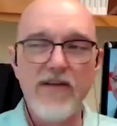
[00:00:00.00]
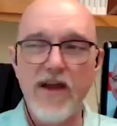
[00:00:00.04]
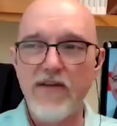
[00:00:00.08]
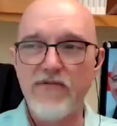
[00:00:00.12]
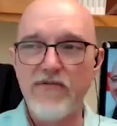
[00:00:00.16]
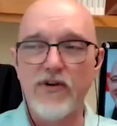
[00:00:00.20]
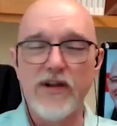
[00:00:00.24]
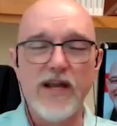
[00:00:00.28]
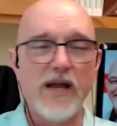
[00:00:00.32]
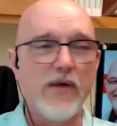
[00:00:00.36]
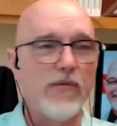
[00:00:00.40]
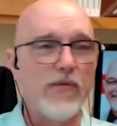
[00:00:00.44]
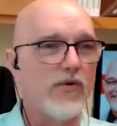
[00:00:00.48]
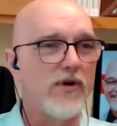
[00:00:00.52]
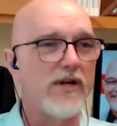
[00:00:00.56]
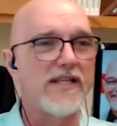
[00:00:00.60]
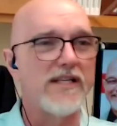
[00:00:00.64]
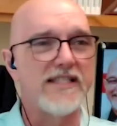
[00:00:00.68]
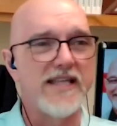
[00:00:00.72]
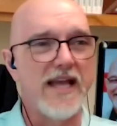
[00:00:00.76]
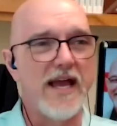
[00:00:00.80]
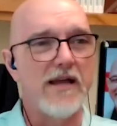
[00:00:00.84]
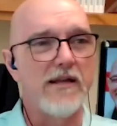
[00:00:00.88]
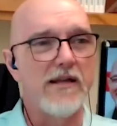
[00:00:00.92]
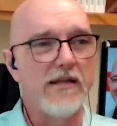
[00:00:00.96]
I forget where
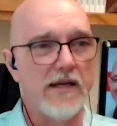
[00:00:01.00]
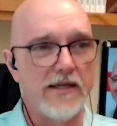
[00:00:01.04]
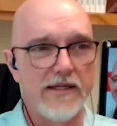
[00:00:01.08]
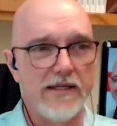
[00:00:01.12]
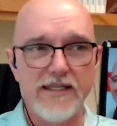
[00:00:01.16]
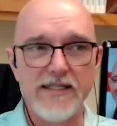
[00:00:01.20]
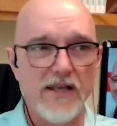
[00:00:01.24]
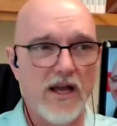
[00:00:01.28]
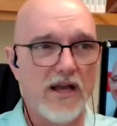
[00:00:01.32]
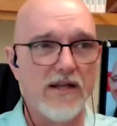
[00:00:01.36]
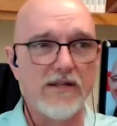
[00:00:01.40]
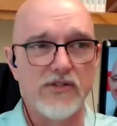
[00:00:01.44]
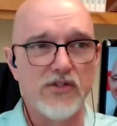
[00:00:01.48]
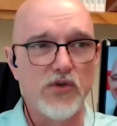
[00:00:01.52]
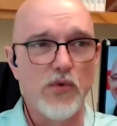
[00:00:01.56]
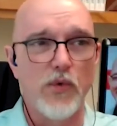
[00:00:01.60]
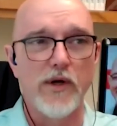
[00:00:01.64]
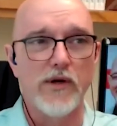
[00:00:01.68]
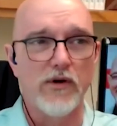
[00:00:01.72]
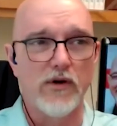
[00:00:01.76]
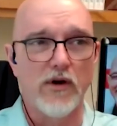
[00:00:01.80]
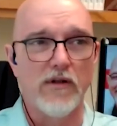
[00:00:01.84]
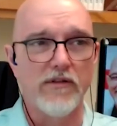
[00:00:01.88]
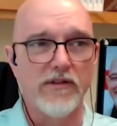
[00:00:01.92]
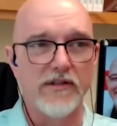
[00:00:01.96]
he's at. He's on
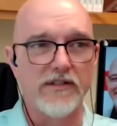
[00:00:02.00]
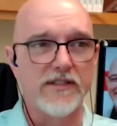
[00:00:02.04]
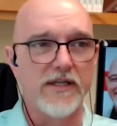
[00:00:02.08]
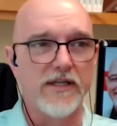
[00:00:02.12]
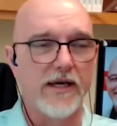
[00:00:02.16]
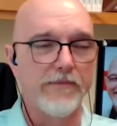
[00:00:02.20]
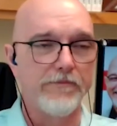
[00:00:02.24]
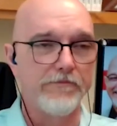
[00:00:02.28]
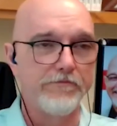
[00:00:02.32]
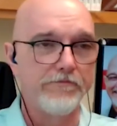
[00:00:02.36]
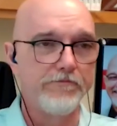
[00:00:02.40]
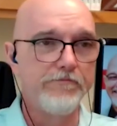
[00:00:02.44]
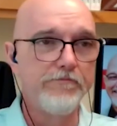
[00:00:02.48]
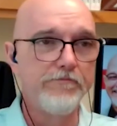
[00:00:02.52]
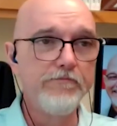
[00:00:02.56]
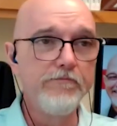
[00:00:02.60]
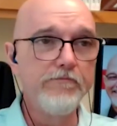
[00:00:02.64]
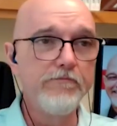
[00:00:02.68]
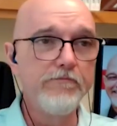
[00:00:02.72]
Twitter all the time.